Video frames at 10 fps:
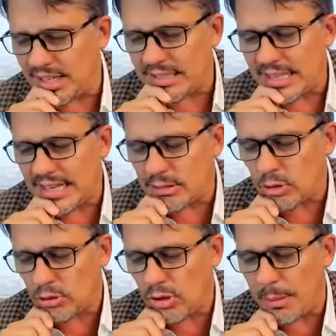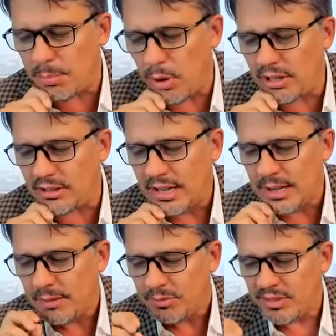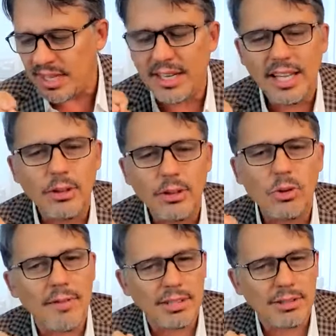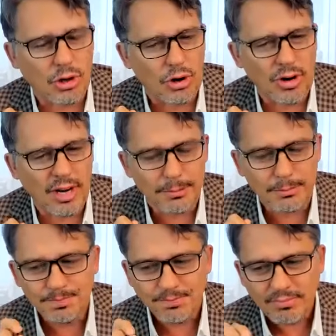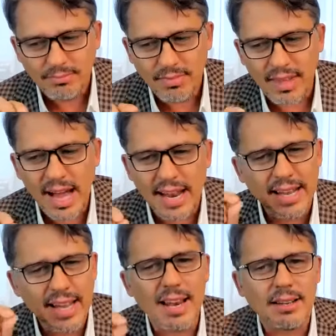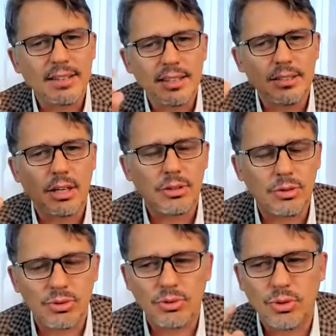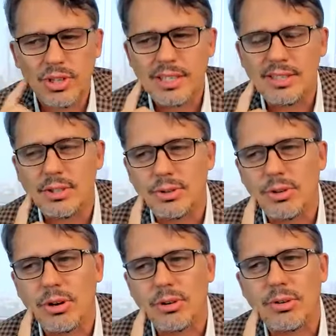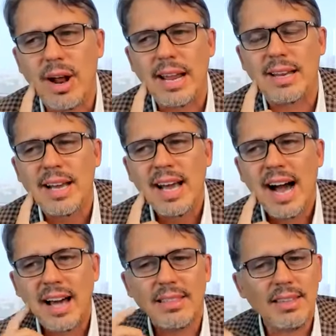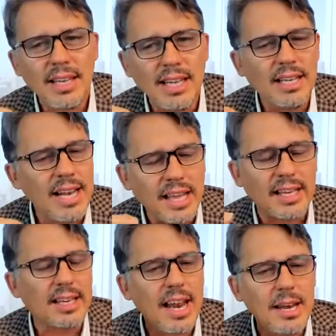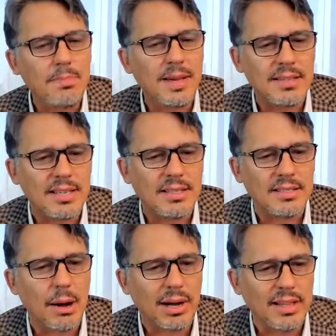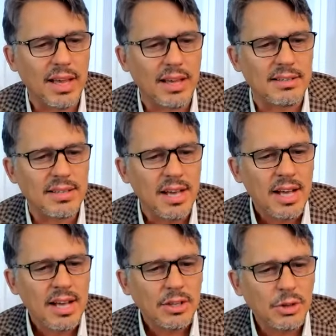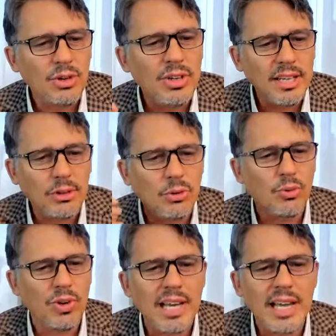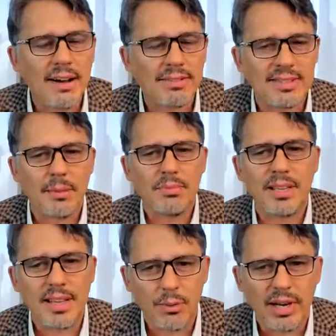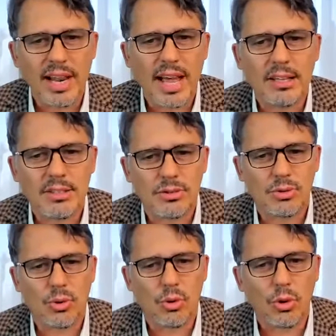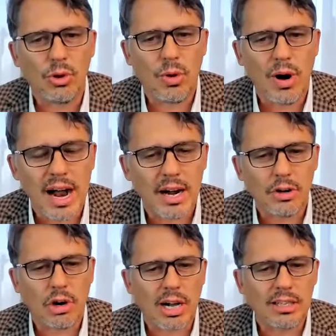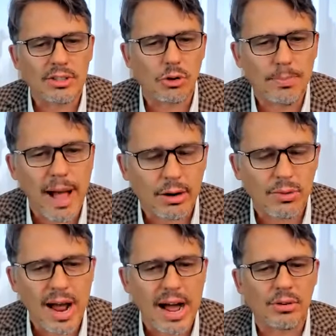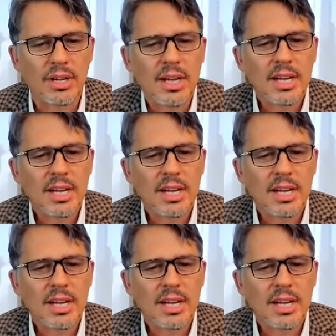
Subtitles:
let's talk to that point, the need to have a story. And again, to this issue, right? I think in any business nowadays, you need to really have something that relates to who you are, your cultural background,